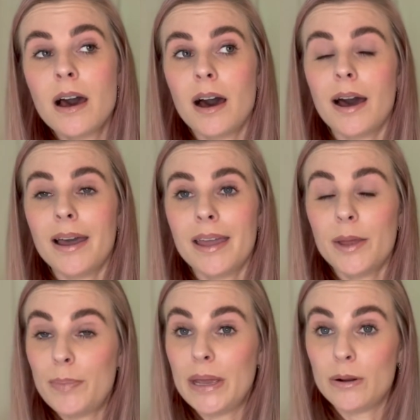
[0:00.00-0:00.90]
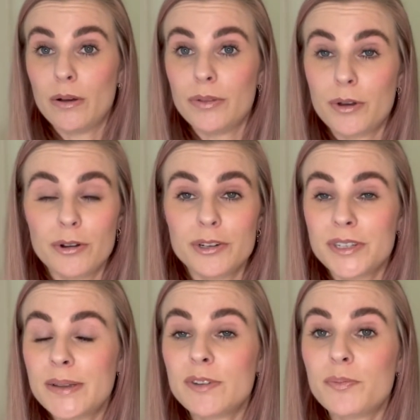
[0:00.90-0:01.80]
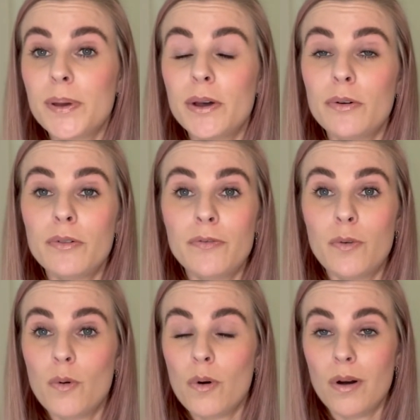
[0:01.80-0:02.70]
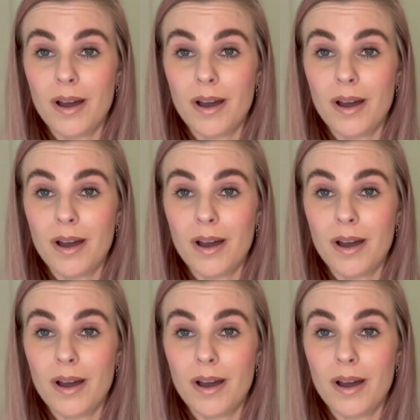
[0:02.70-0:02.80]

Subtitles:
I had been on the contraceptive pill for